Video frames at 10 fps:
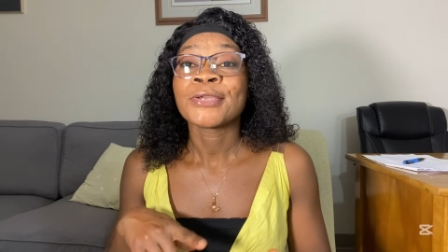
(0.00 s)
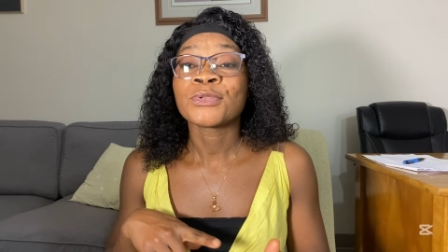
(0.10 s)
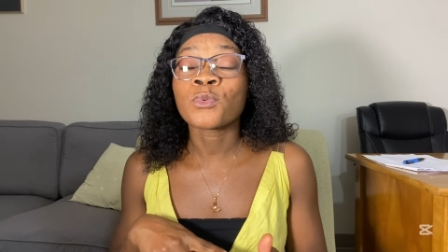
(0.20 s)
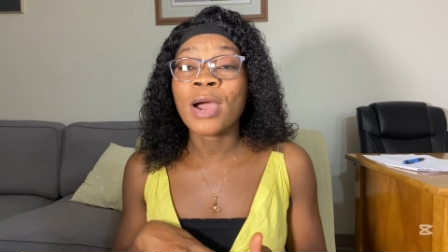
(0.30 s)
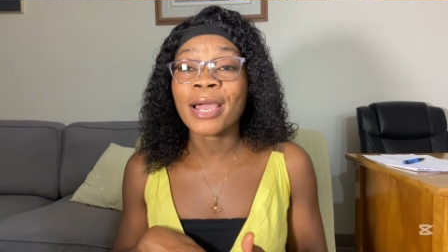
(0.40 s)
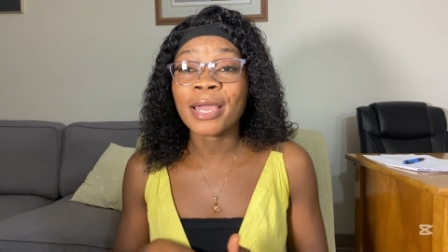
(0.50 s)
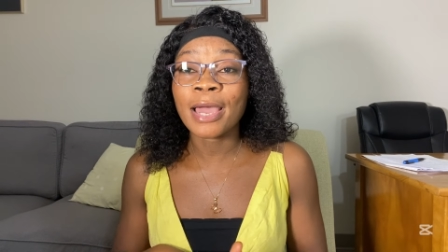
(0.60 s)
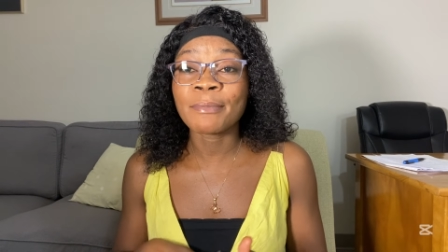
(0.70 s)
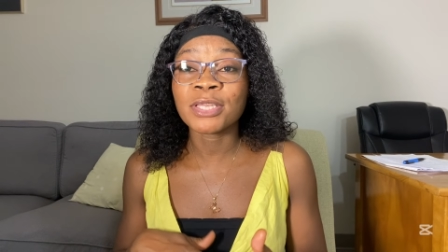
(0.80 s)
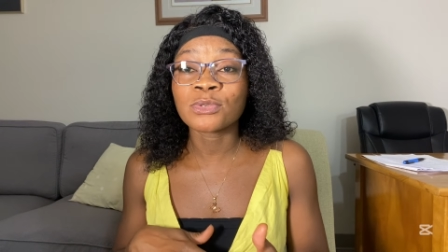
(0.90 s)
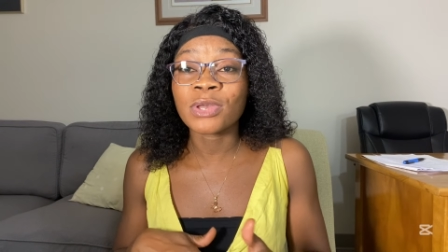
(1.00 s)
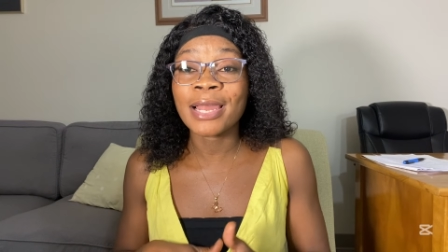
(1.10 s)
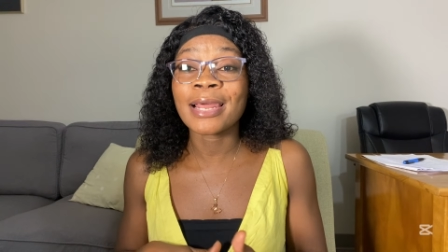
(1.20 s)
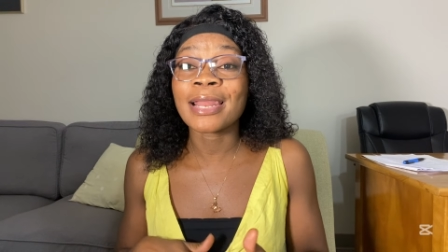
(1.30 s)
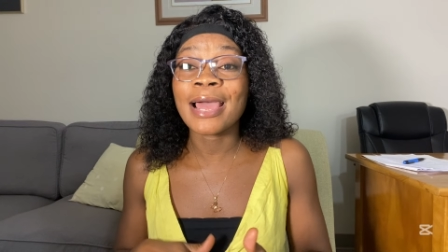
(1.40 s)
You are coming to
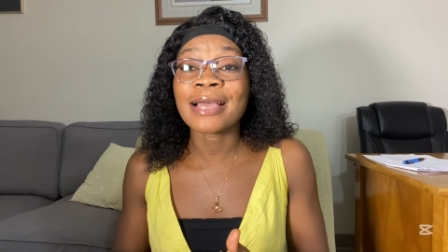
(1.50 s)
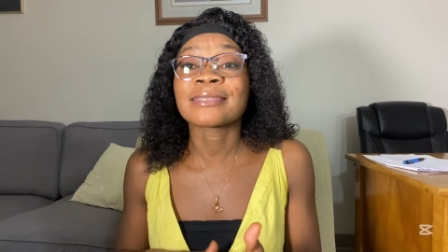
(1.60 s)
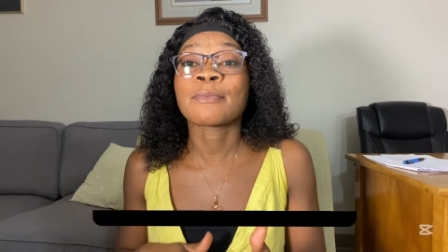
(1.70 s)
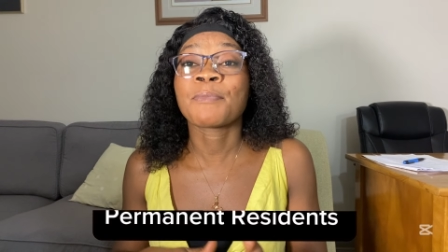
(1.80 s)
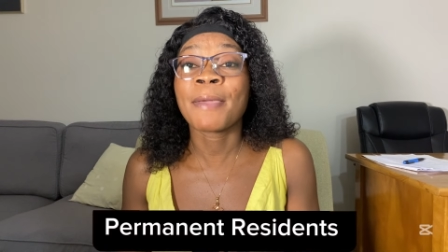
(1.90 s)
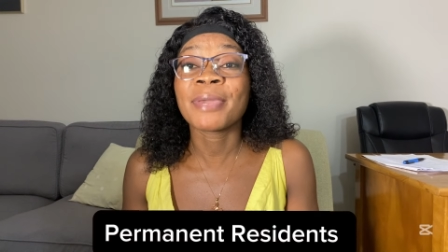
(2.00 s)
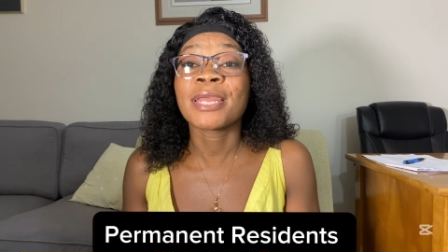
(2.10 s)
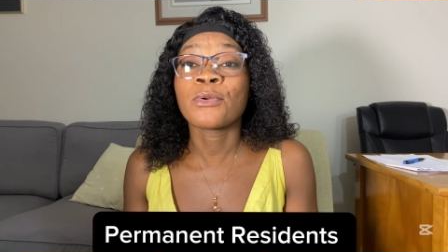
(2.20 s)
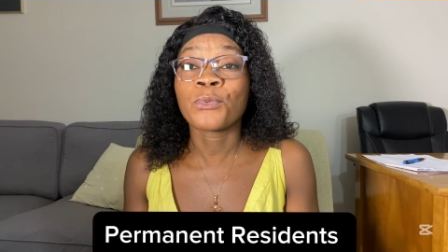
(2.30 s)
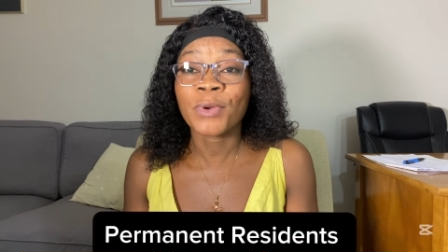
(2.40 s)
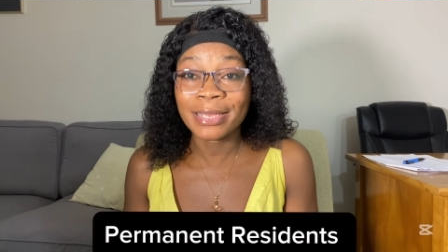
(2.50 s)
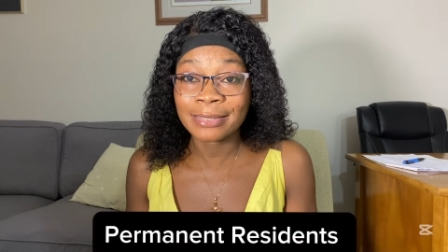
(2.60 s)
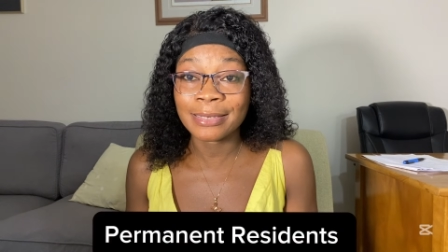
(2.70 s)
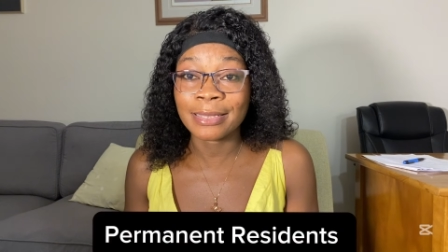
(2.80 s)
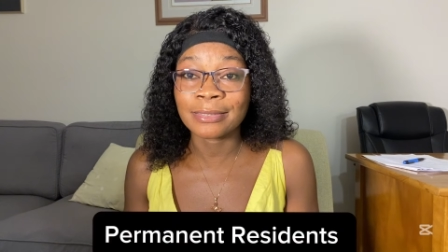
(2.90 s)
Canada as a permanent
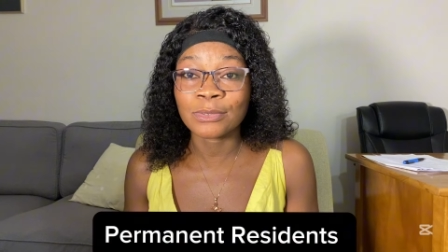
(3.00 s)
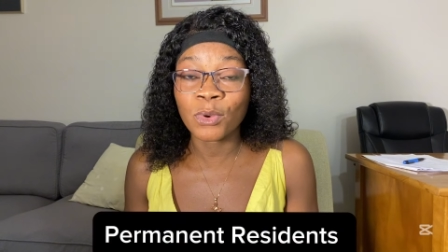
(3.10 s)
resident.